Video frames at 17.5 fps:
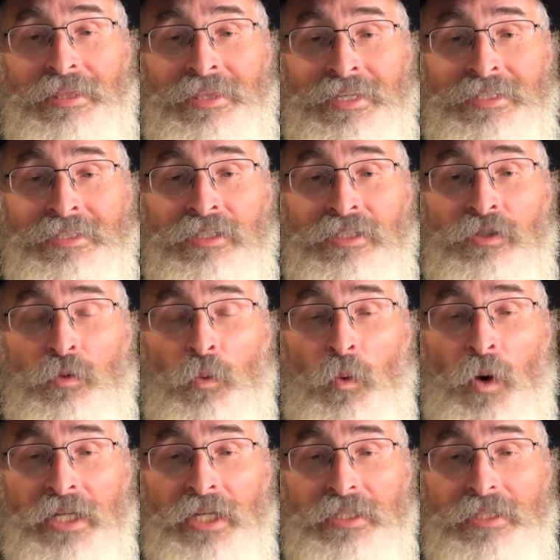this is
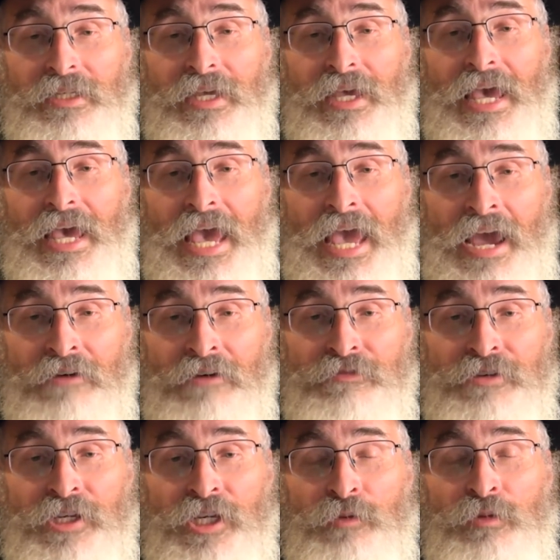what
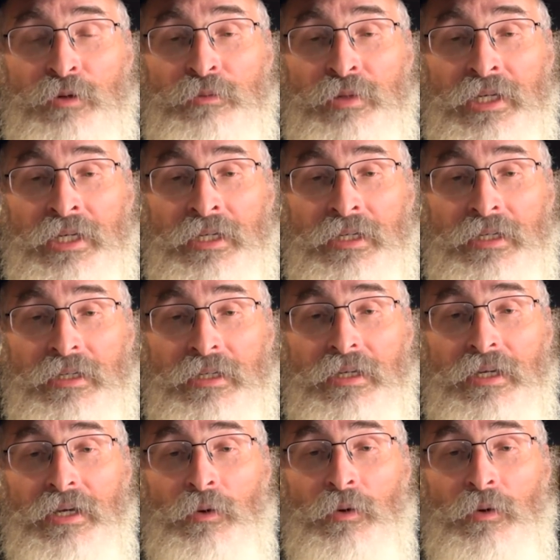every human being